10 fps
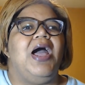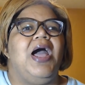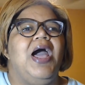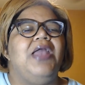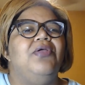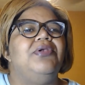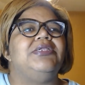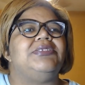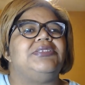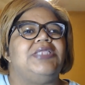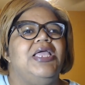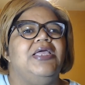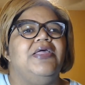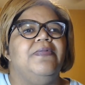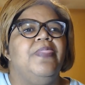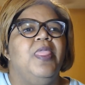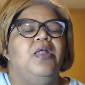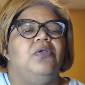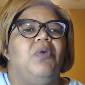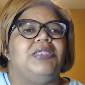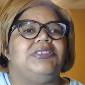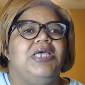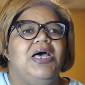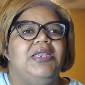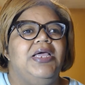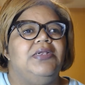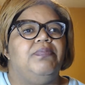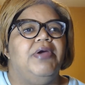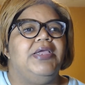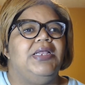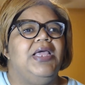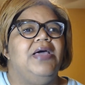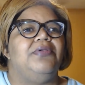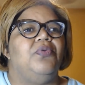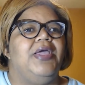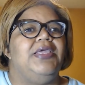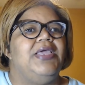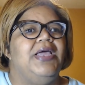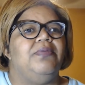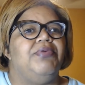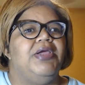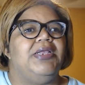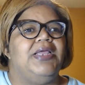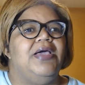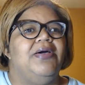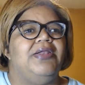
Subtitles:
I don't understand why Todd had to break it down the way he had to break it down,